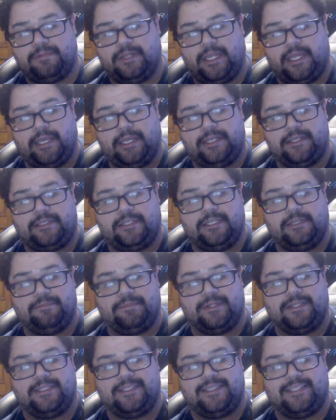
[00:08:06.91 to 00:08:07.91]
And
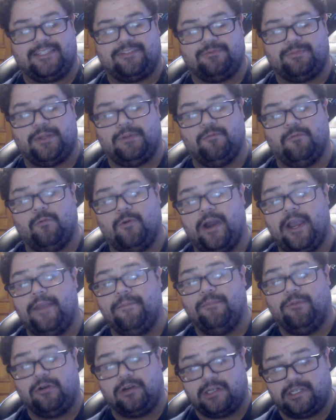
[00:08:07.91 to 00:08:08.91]
typically this will be way
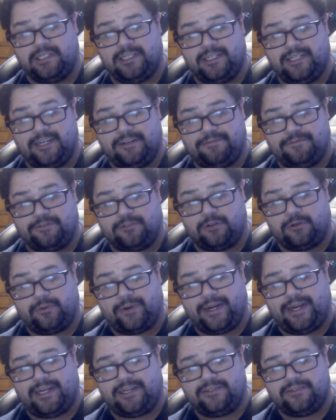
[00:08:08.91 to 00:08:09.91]
more than enough for a
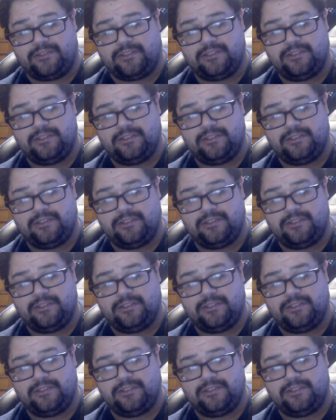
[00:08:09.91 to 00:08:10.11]
round